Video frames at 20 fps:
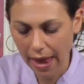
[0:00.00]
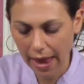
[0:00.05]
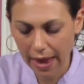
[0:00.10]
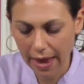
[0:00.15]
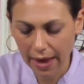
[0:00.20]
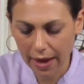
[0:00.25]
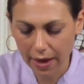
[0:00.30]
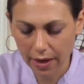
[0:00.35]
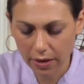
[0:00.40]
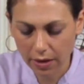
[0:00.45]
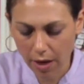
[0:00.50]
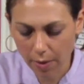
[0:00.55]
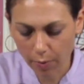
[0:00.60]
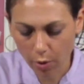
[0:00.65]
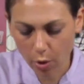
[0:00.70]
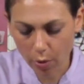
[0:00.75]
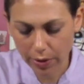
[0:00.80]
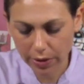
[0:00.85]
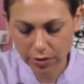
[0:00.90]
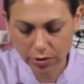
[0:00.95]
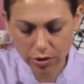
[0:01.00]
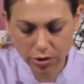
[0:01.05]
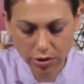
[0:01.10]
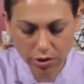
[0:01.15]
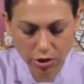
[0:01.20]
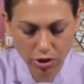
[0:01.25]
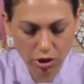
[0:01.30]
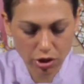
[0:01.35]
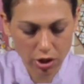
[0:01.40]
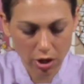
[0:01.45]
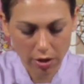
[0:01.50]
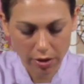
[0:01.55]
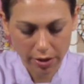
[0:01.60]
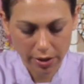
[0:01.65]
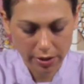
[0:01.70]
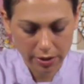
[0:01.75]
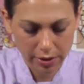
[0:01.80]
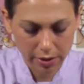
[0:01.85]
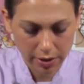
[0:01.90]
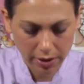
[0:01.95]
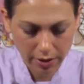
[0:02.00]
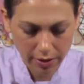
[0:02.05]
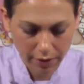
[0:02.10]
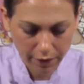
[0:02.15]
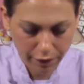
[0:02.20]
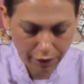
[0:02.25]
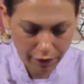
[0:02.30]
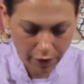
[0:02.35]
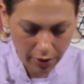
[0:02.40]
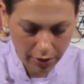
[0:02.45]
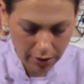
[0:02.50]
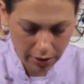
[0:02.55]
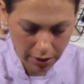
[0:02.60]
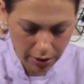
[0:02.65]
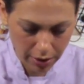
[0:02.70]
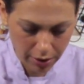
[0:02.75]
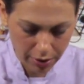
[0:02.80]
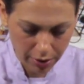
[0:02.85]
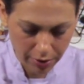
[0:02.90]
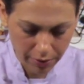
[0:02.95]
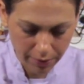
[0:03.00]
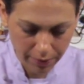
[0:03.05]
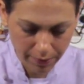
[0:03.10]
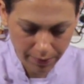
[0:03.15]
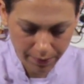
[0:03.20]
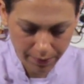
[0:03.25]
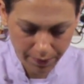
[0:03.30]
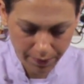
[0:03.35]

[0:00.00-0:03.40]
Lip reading: And I'm going to start in the front here.